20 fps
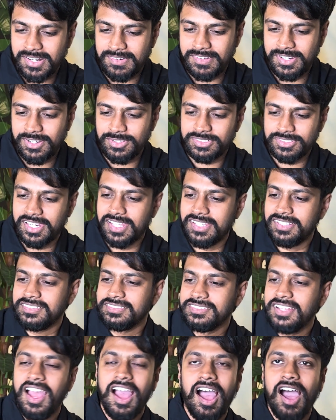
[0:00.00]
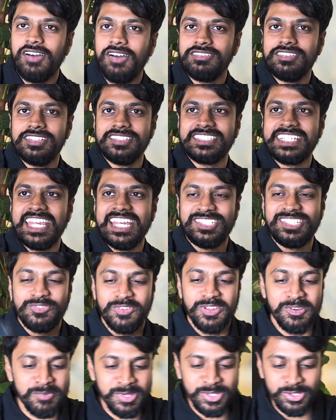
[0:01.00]
videos like how this case
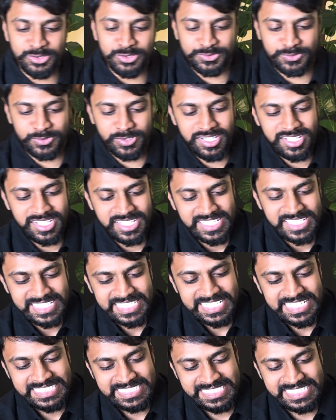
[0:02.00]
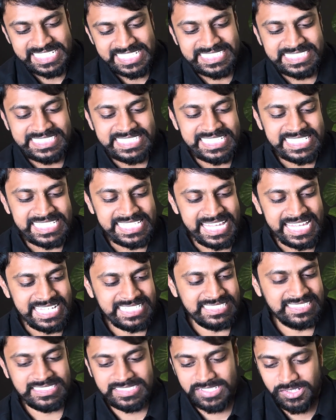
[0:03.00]
will be useful. This is the
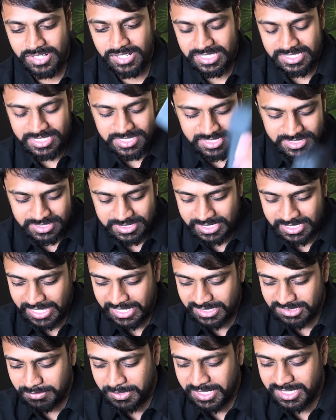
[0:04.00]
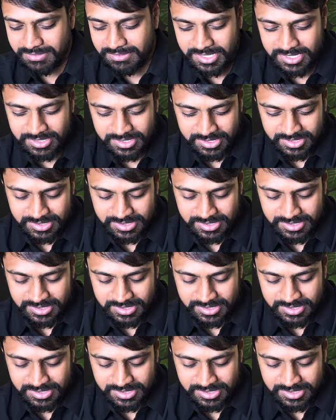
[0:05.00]
case, okay. This is the case, by the way.